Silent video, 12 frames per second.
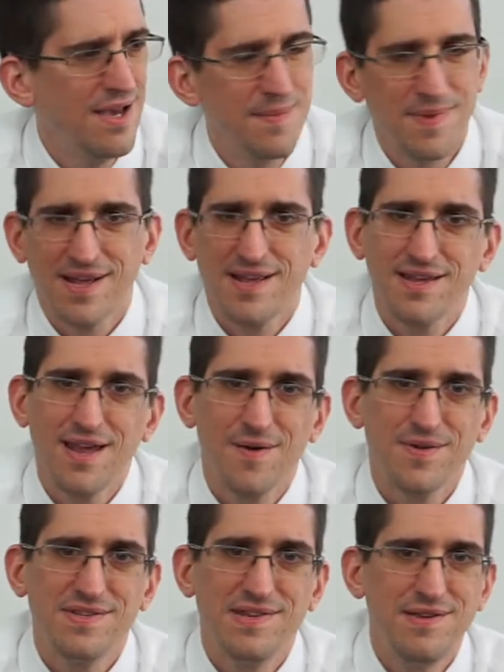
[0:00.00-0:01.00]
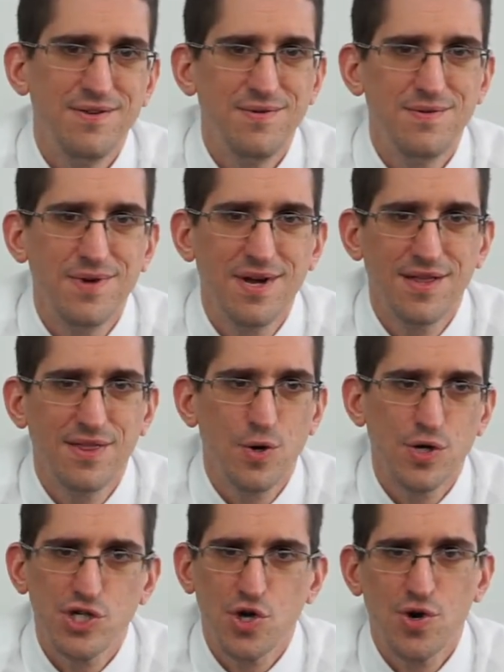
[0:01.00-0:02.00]
But I can guarantee you there
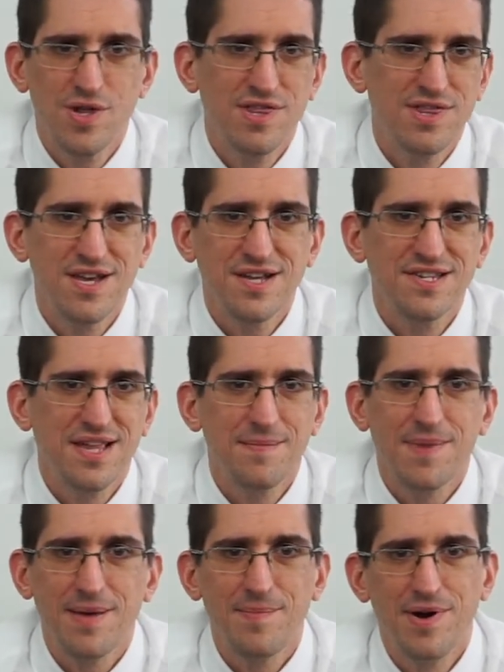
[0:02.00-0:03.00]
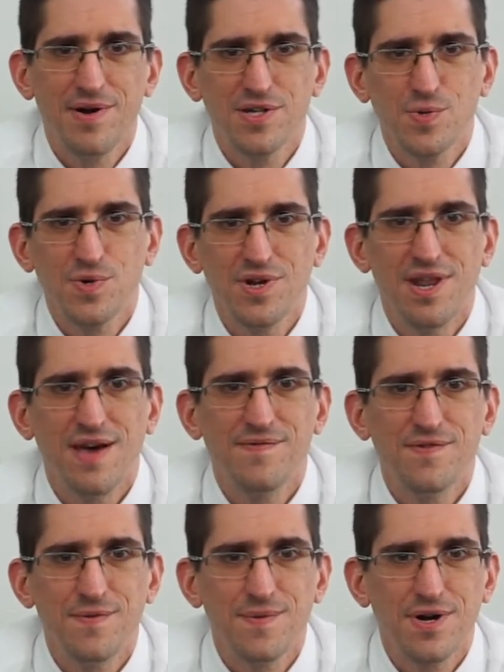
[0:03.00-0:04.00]
are certain things that my parents would
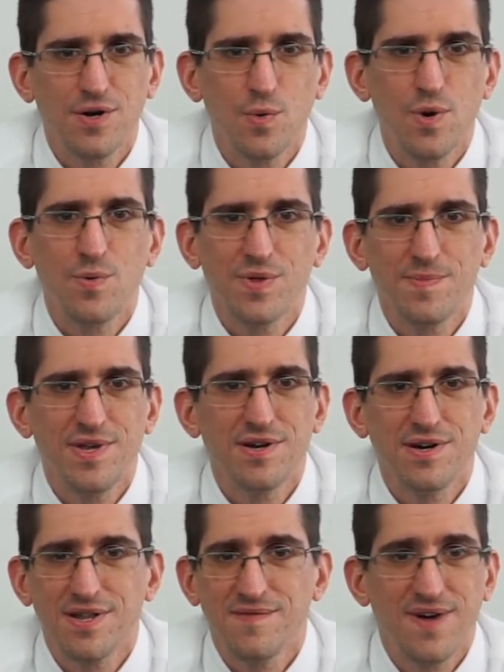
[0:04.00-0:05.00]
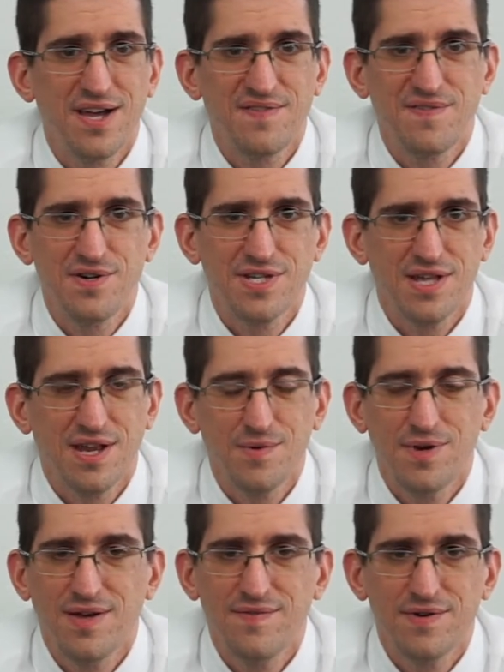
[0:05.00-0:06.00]
never agree with me on, and vice versa, I
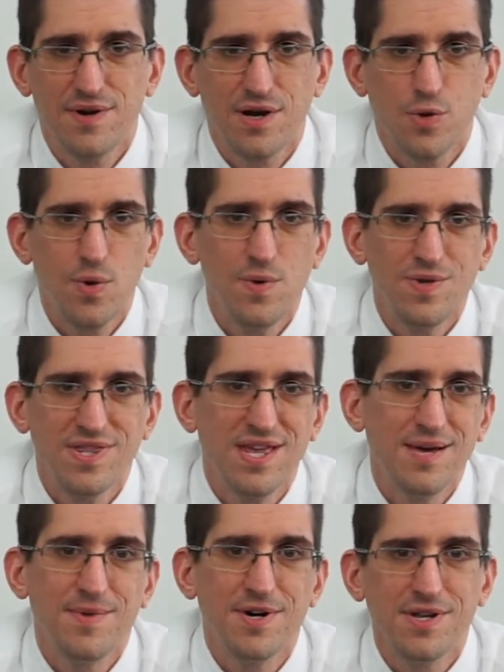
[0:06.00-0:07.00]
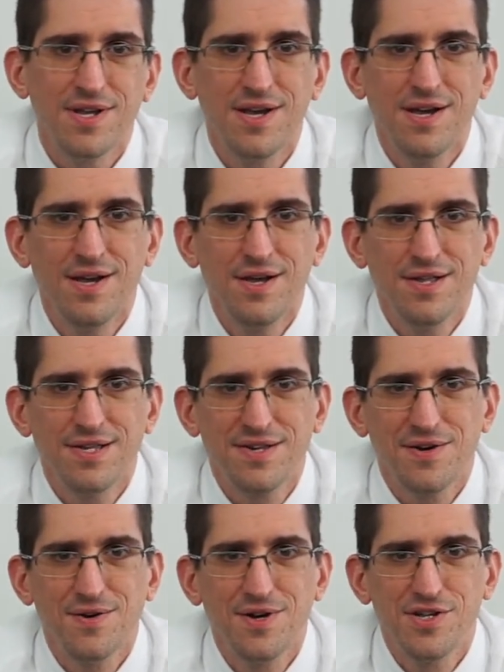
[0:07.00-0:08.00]
would never agree with them on.
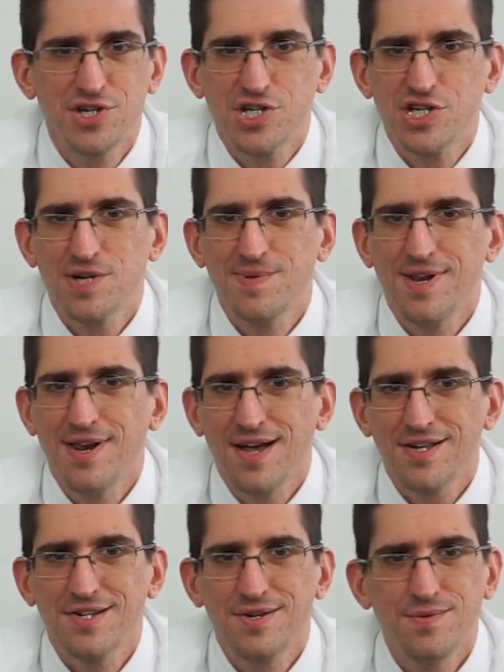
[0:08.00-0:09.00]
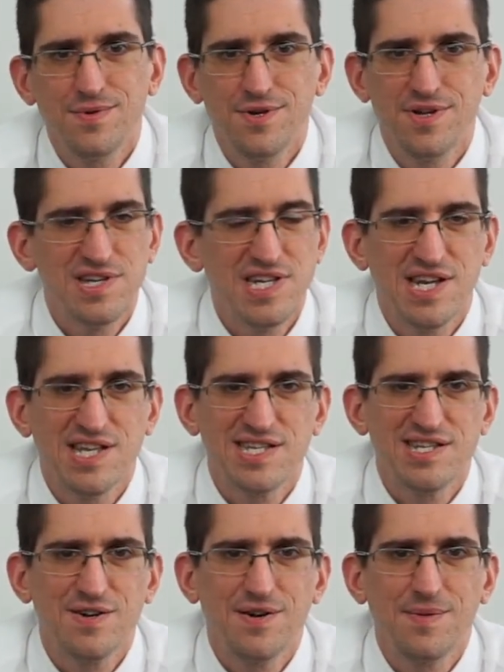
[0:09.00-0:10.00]
So just because somebody likes you doesn't
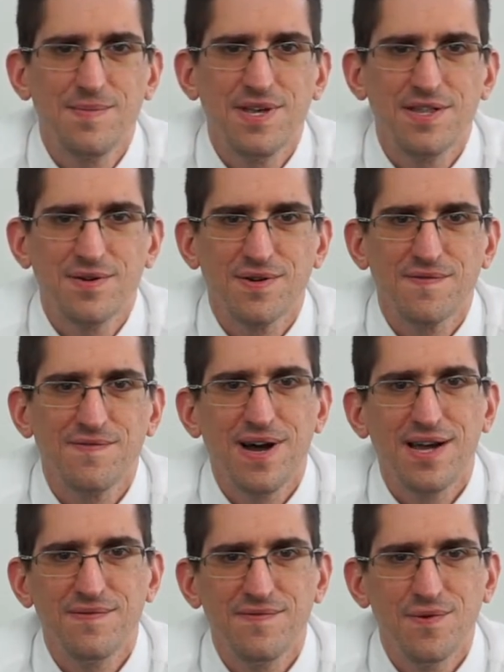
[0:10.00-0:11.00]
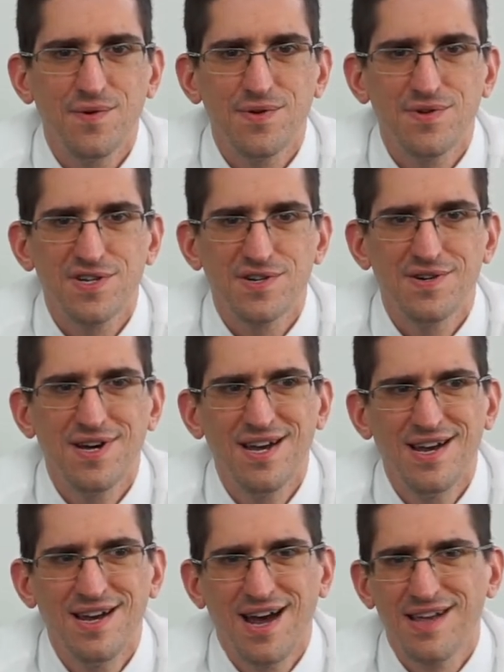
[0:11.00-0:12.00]
necessarily mean they're going to find for you. So
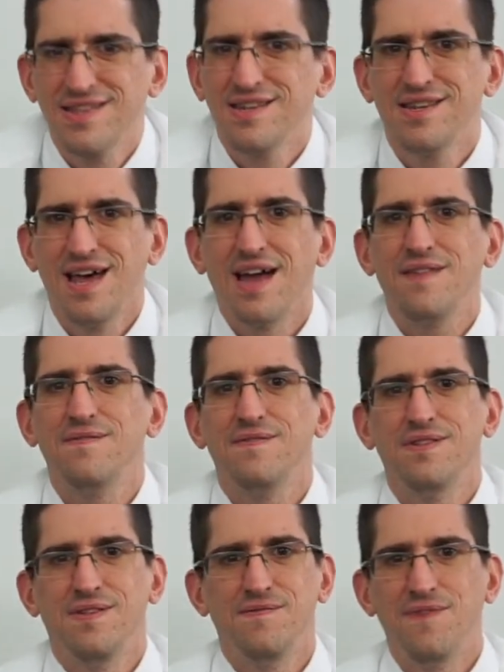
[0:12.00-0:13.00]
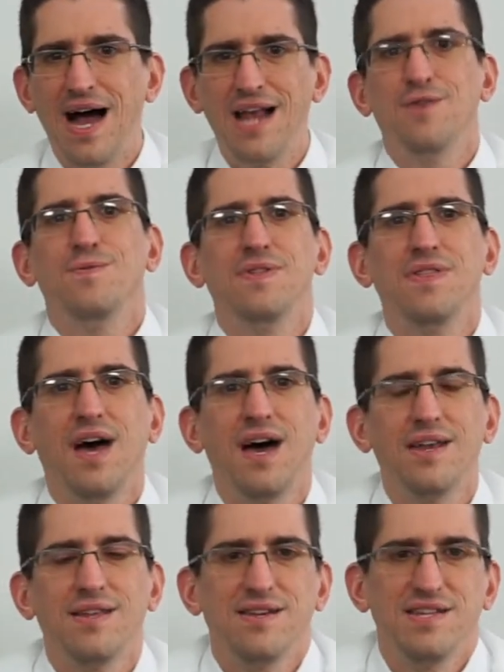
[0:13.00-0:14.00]
I think that the value in
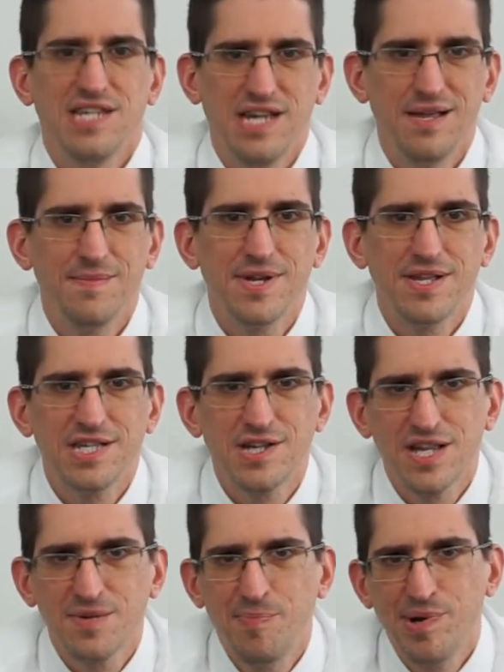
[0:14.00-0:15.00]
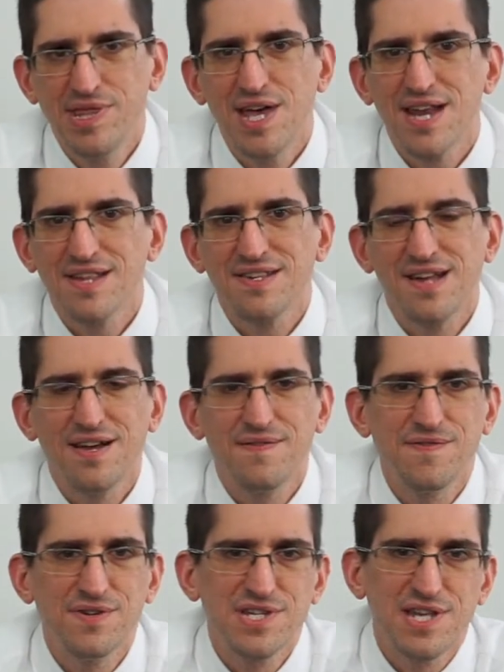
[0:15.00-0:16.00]
that is limited. So let's put that aside
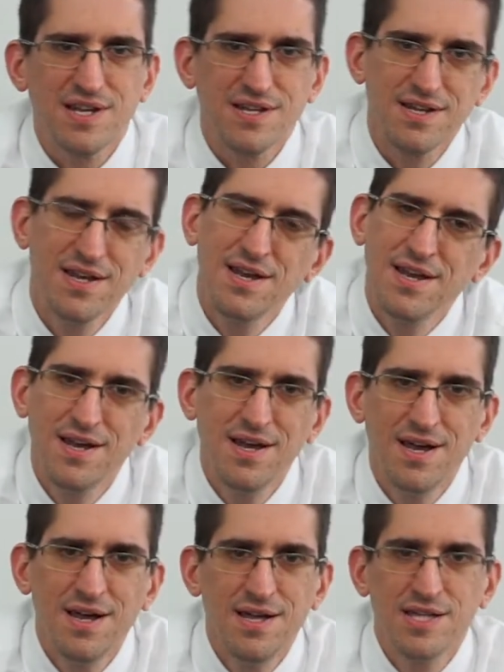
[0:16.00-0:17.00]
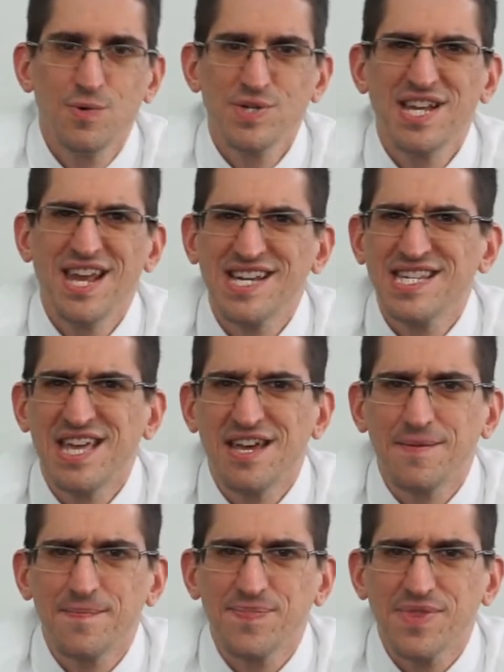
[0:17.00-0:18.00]
for a second. So what's the next
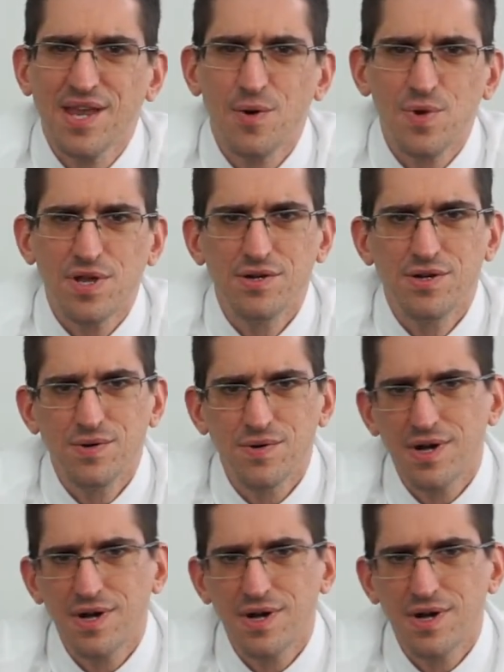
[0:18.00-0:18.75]
thing that we could do?